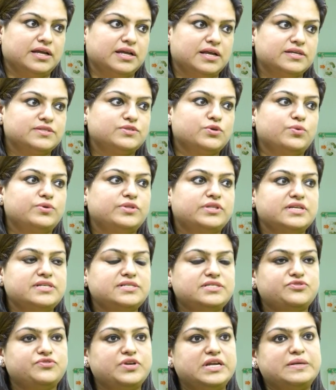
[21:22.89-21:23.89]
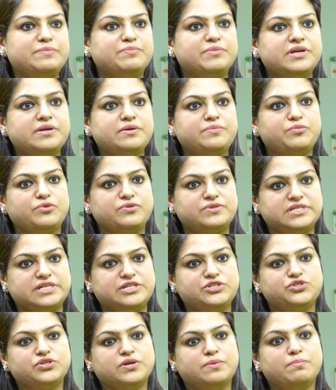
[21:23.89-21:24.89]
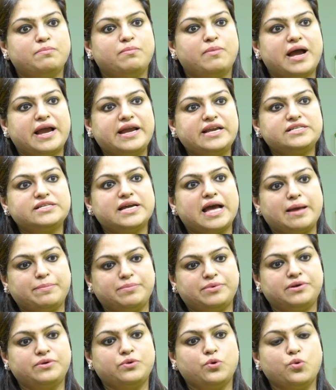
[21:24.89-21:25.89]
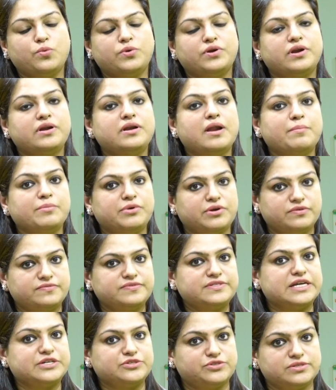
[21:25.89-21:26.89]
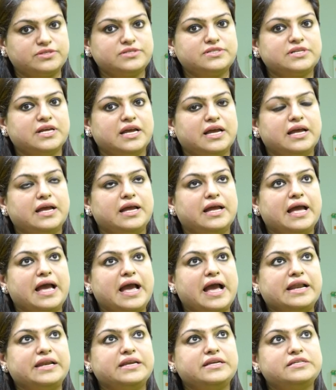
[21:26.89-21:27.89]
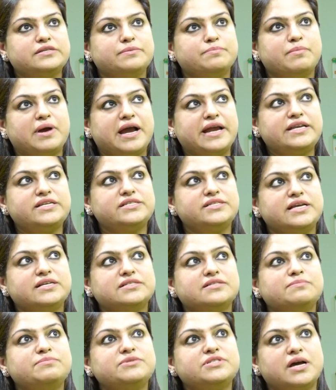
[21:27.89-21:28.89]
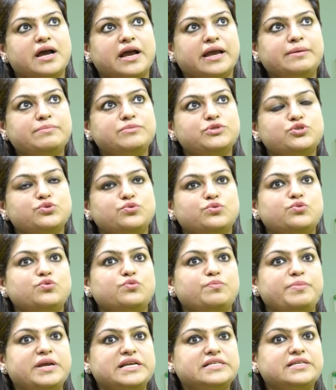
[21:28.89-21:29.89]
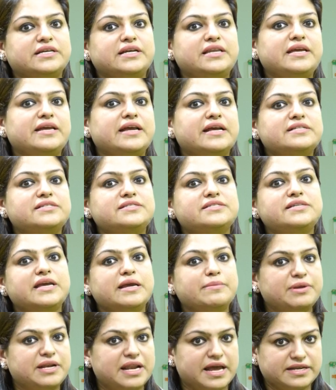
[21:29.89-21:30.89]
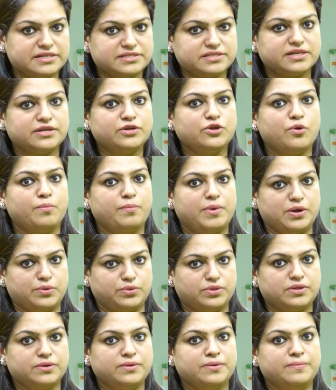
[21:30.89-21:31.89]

So this treatment procedure might happen over a number of sessions, and it might take some time to basically get stabilized in your mouth.